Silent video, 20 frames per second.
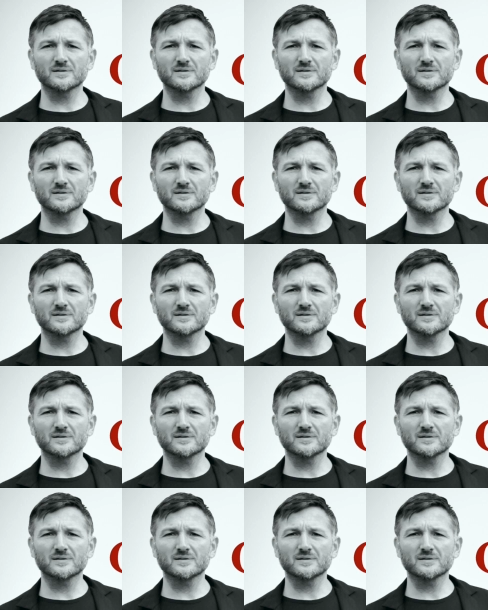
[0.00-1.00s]

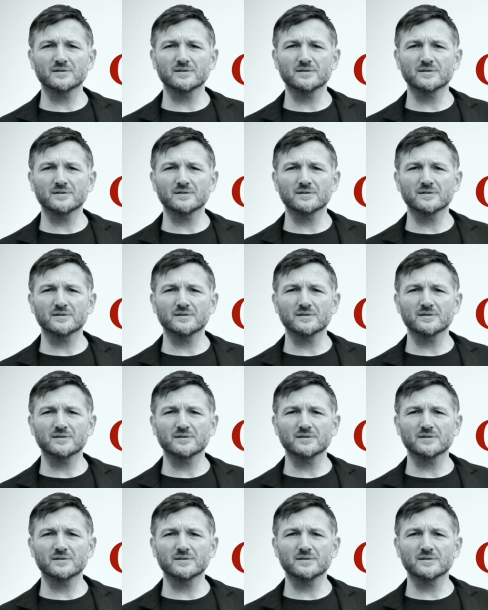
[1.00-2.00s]

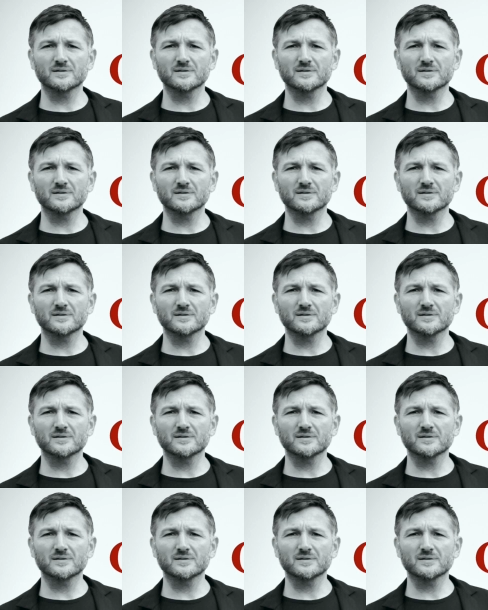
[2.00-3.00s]

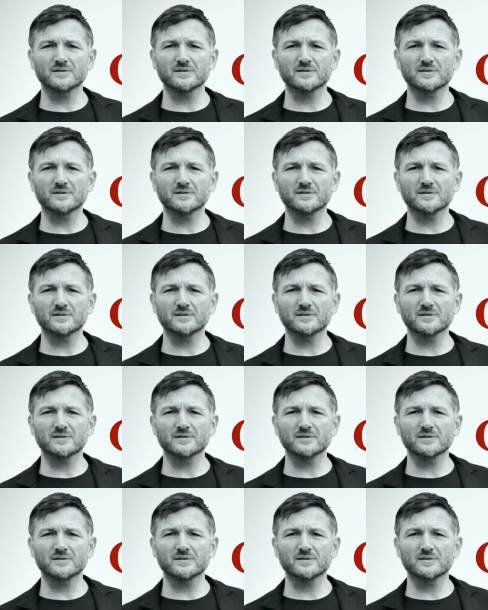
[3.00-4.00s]

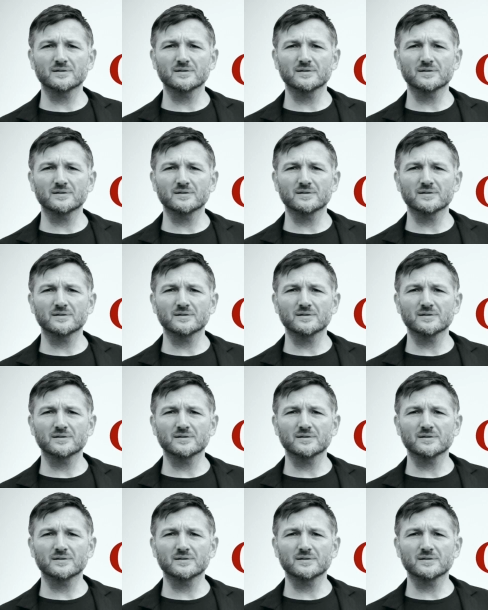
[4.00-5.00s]

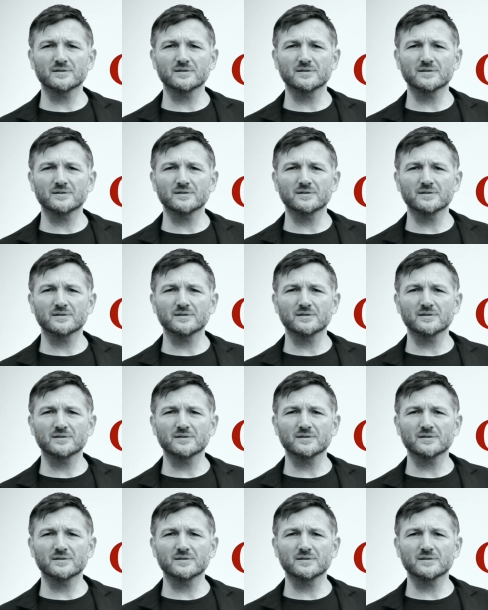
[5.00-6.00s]

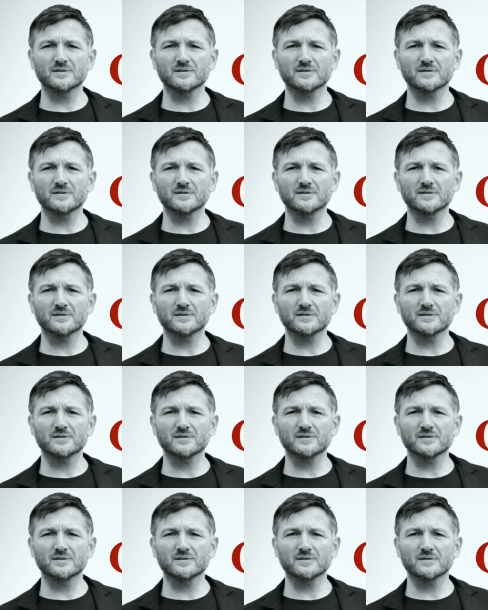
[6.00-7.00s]

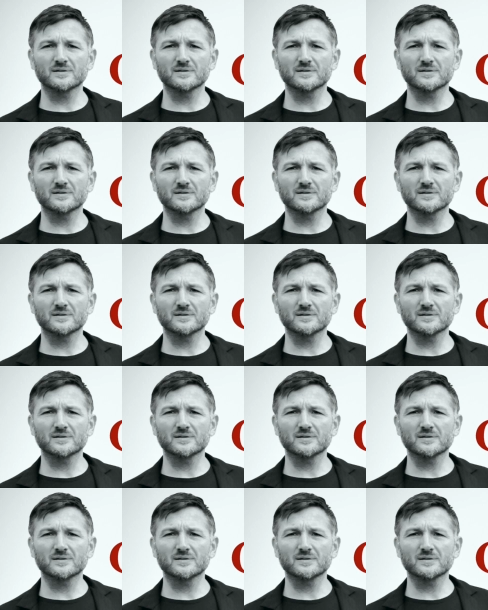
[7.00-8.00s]
The face doesn't move, so there is nothing to read.